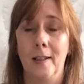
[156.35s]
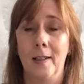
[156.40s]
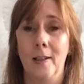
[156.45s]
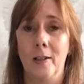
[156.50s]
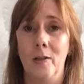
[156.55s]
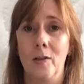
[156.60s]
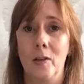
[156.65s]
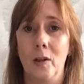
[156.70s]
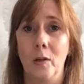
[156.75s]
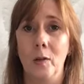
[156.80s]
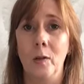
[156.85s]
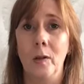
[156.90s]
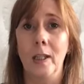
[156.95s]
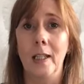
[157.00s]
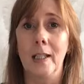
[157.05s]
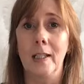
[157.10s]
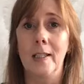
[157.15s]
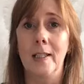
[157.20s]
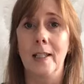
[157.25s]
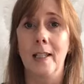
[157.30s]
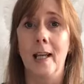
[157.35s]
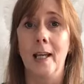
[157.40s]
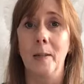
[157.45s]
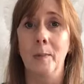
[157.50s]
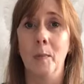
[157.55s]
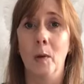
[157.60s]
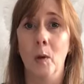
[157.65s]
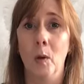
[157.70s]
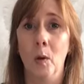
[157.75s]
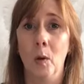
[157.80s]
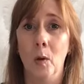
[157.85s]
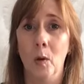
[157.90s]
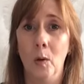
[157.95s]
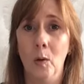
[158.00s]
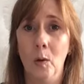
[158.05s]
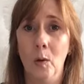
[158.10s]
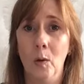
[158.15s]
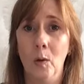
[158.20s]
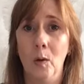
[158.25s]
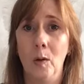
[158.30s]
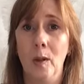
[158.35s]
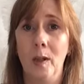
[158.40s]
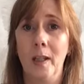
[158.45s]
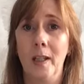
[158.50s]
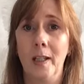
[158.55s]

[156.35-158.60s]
So you need to name all the